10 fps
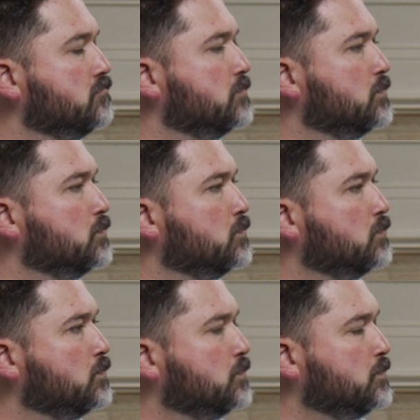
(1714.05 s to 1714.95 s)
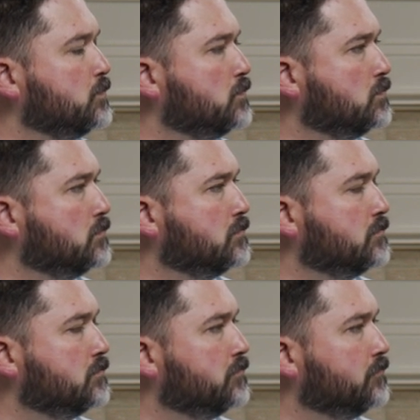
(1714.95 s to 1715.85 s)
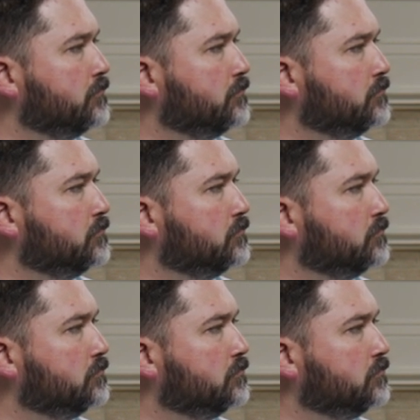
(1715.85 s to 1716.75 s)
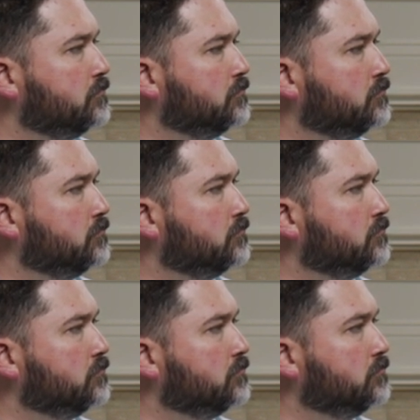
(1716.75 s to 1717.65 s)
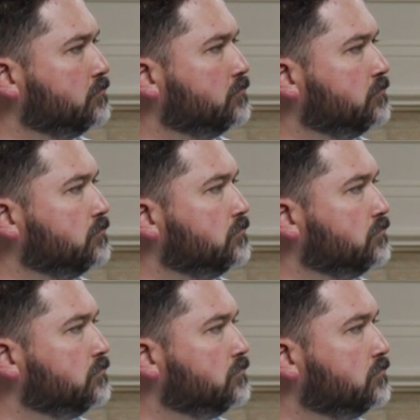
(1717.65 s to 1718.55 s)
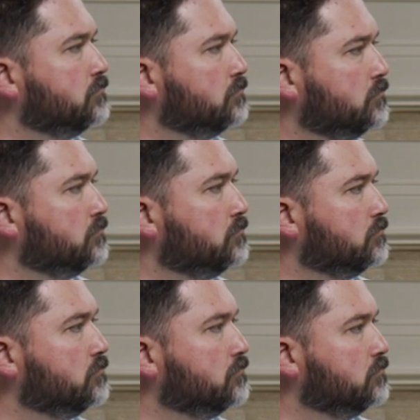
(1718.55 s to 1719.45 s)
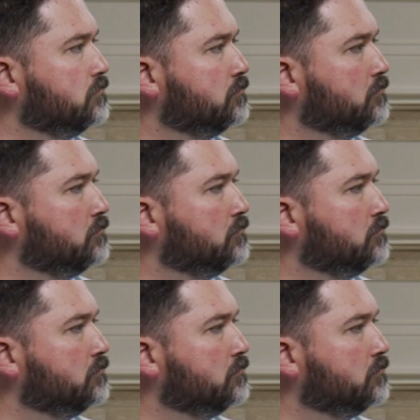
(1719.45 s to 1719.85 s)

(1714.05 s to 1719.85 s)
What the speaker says: (not speaking)